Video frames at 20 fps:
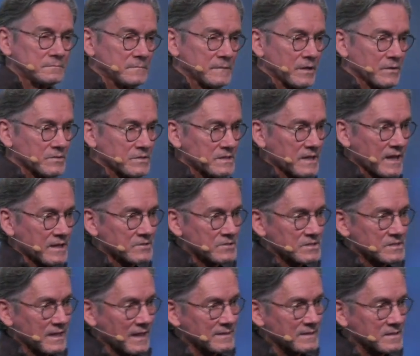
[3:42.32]
Stan just
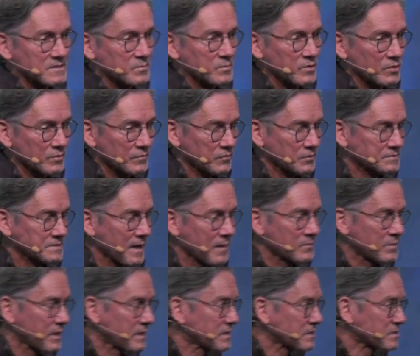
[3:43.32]
sang this beautiful Tom
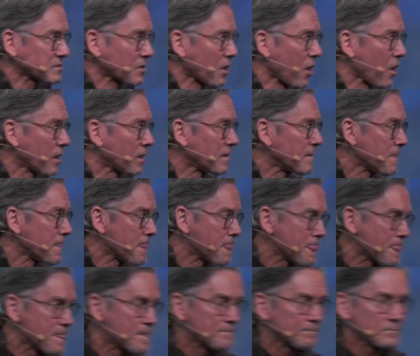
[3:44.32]
Petty song.
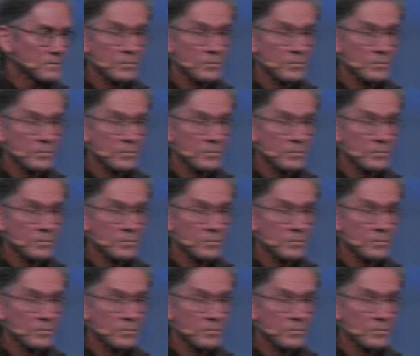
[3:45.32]
You